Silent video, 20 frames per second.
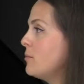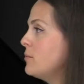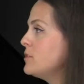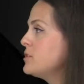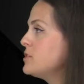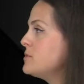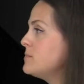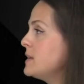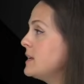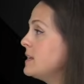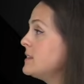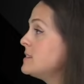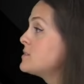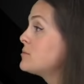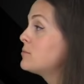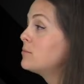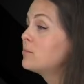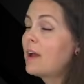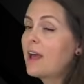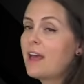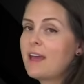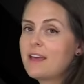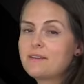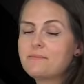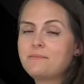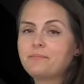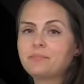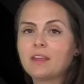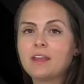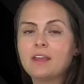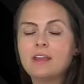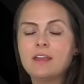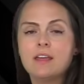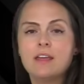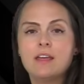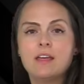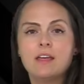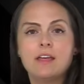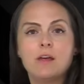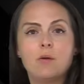which means red.
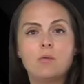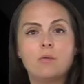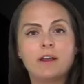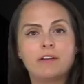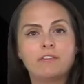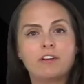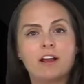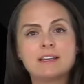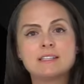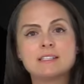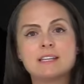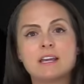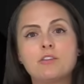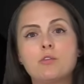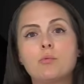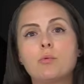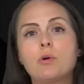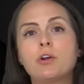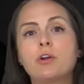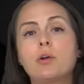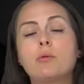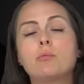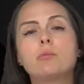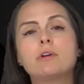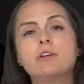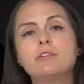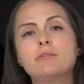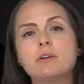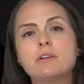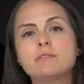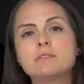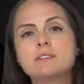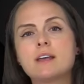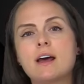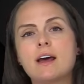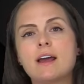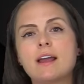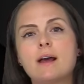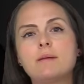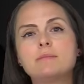Whenever I say the word
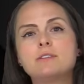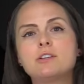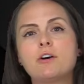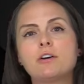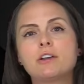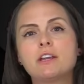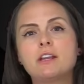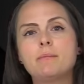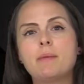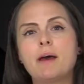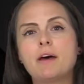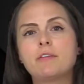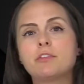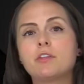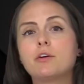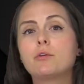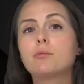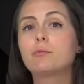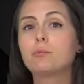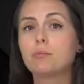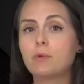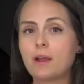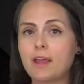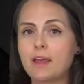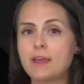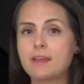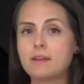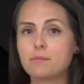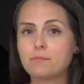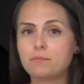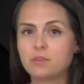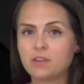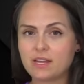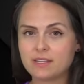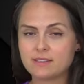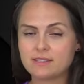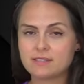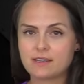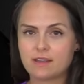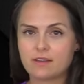erythrocyte, I'm talking about the red
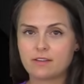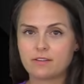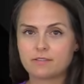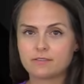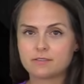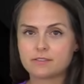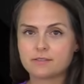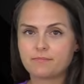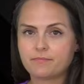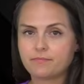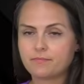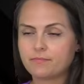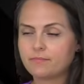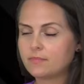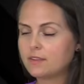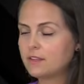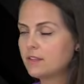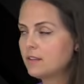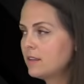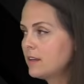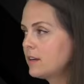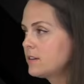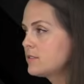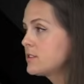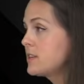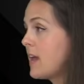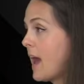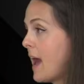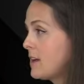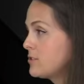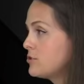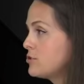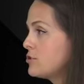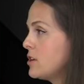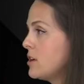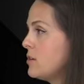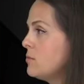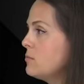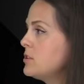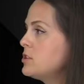blood cells. Then there's
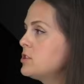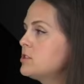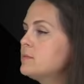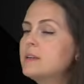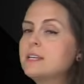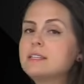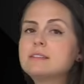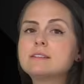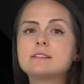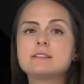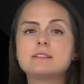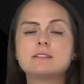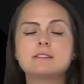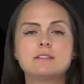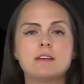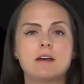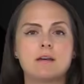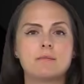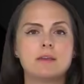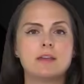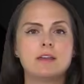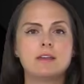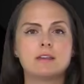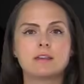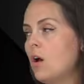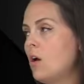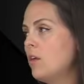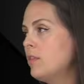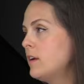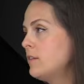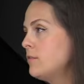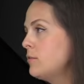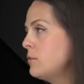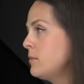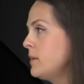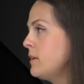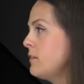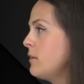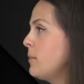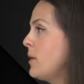gastro, which means stomach.
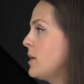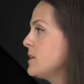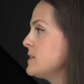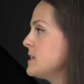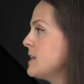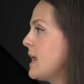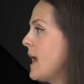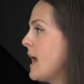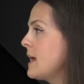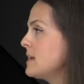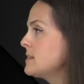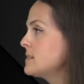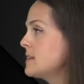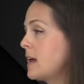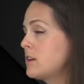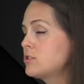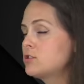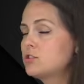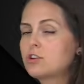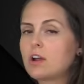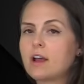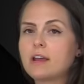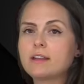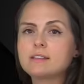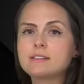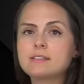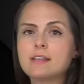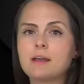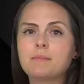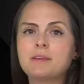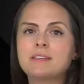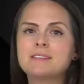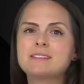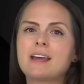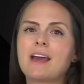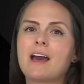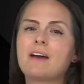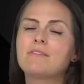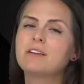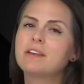Therefore, whenever a person has gastritis, that means
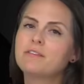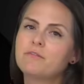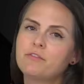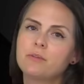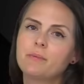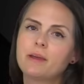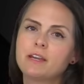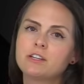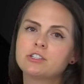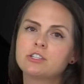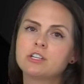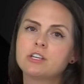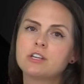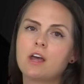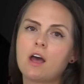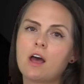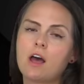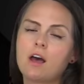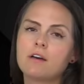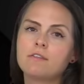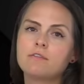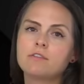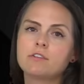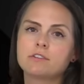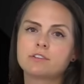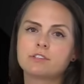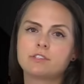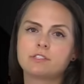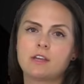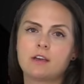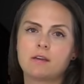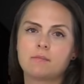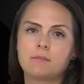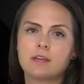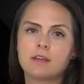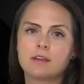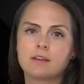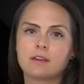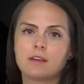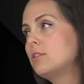they have inflammation of their
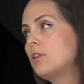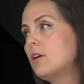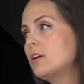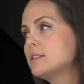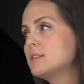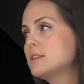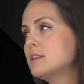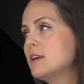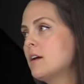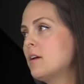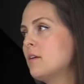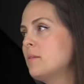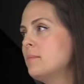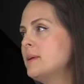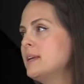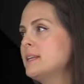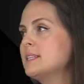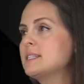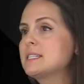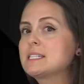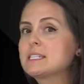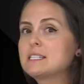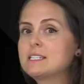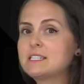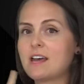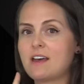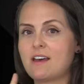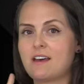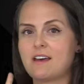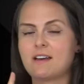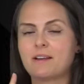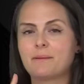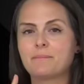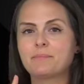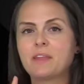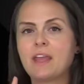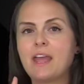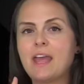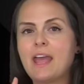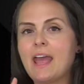stomach. Glossio means
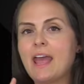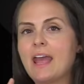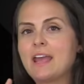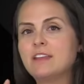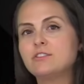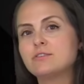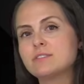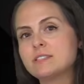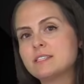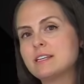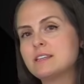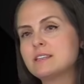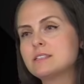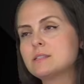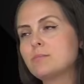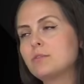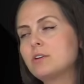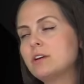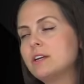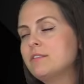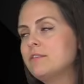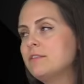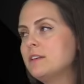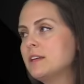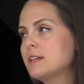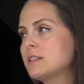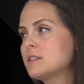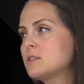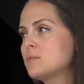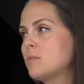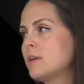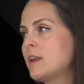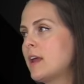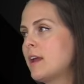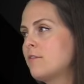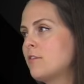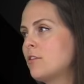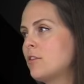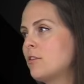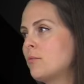tongue. And you'll see this prefix
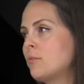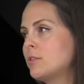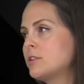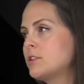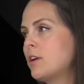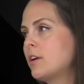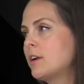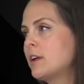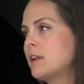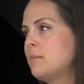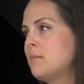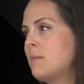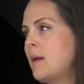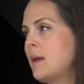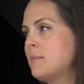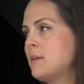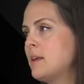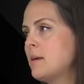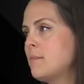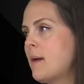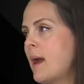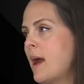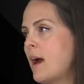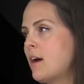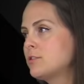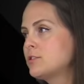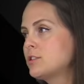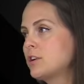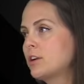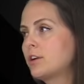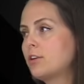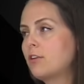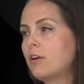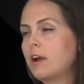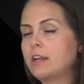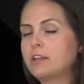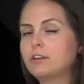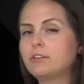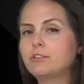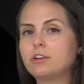whenever we're talking maybe about certain
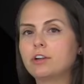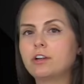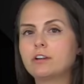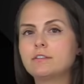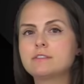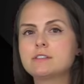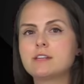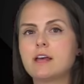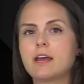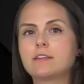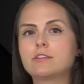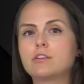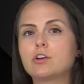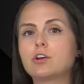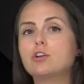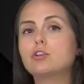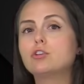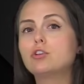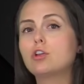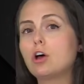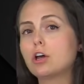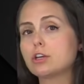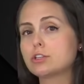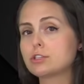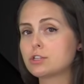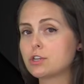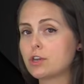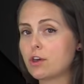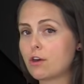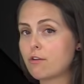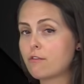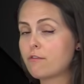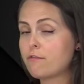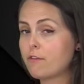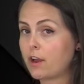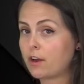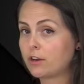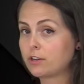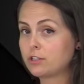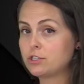cranial nerves, like the
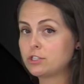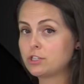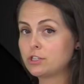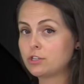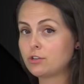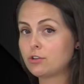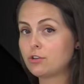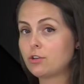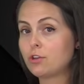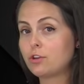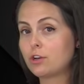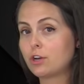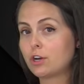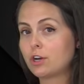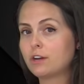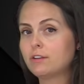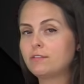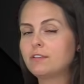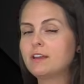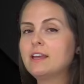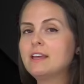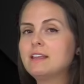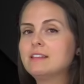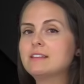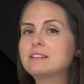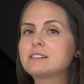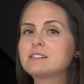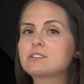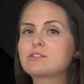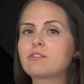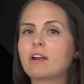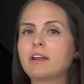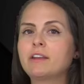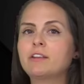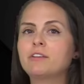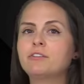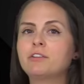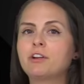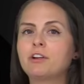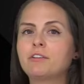glossopharyngeal nerve. This is
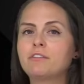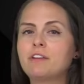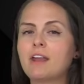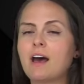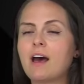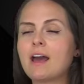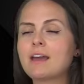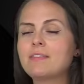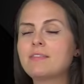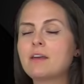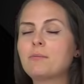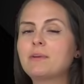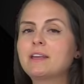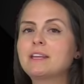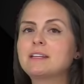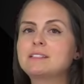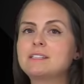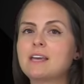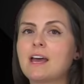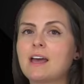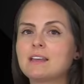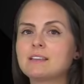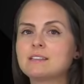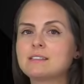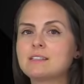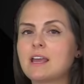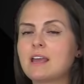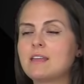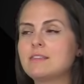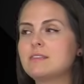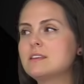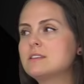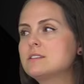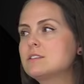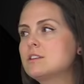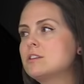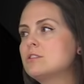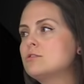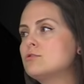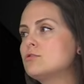cranial nerve 9 that we can test, and
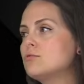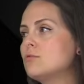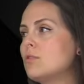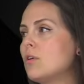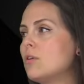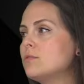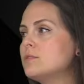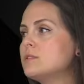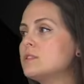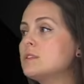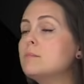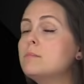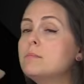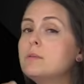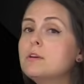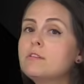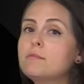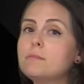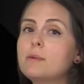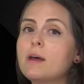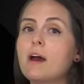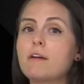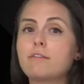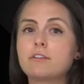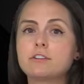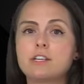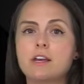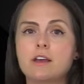this controls the movement of our